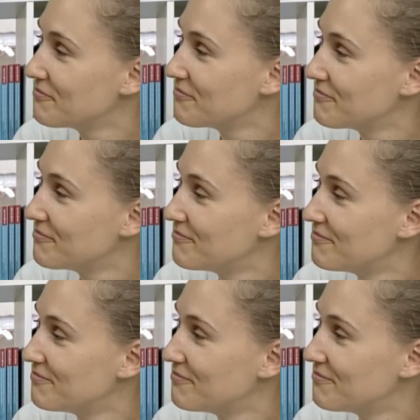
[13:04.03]

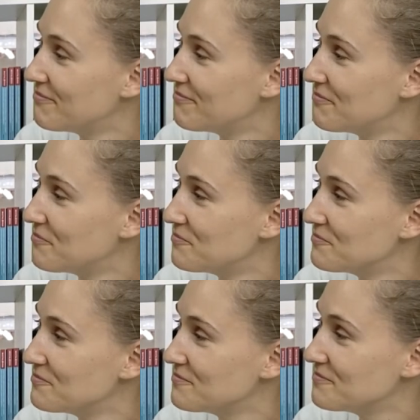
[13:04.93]

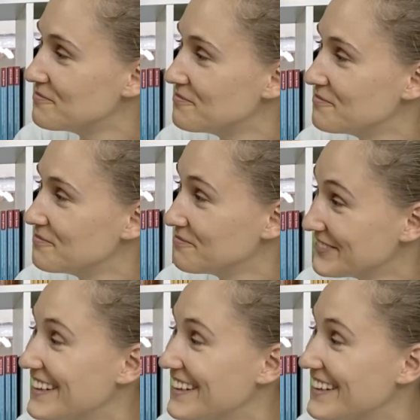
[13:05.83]
The person shown says nothing.